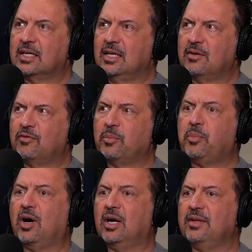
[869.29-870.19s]
Yeah. For
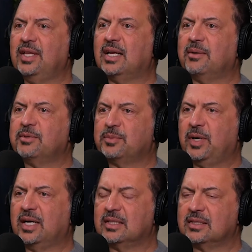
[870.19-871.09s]
part of that, I was
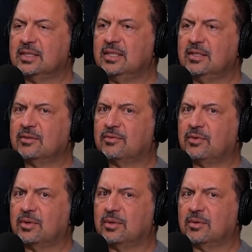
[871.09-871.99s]
practicing
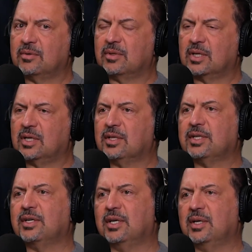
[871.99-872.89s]
for the
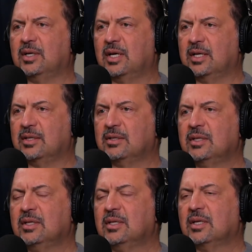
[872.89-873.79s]
culinary and
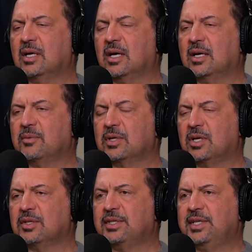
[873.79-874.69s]

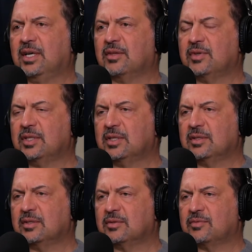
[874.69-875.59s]
Culinary Health Fund
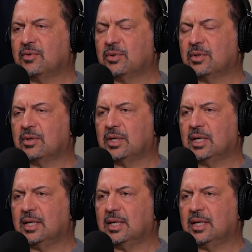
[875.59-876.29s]
and for